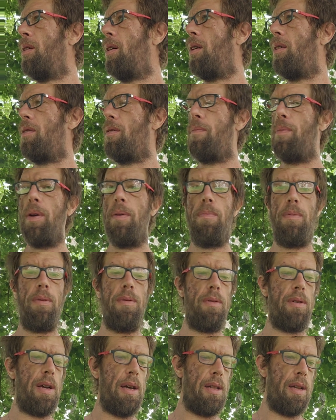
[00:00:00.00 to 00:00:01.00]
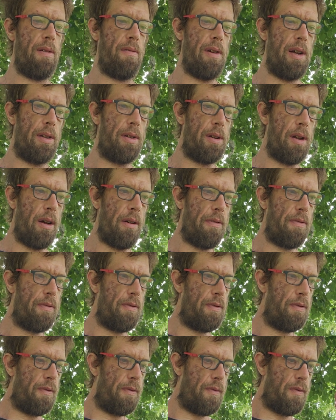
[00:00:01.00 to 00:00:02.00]
other people getting rich
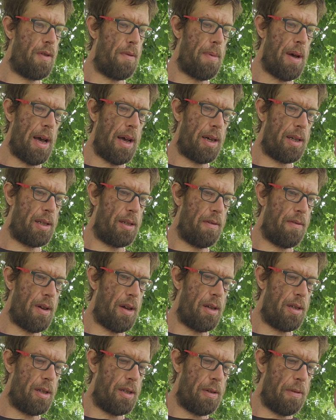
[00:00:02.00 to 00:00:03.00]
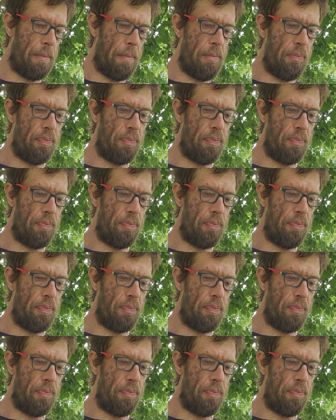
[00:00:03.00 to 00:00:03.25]
off the backs of us.